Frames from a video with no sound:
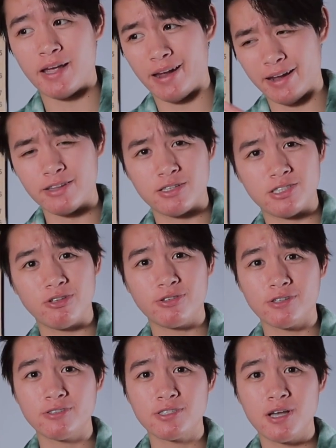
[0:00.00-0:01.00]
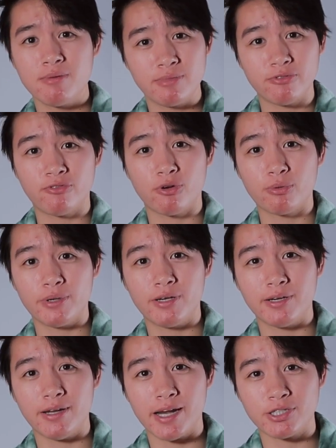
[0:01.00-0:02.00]
and the jokers before we
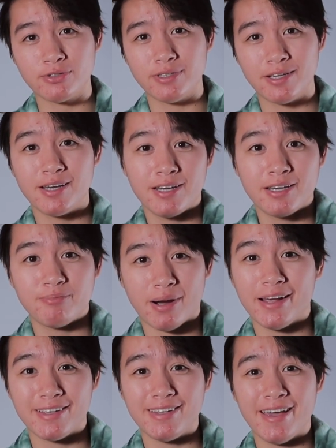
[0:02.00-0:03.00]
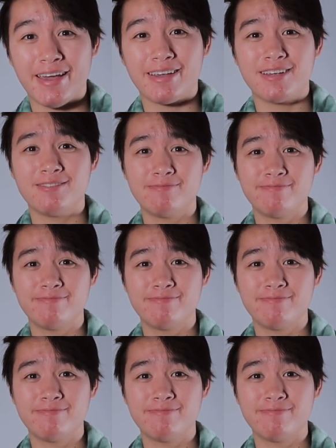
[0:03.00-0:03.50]
could actually buy the deck.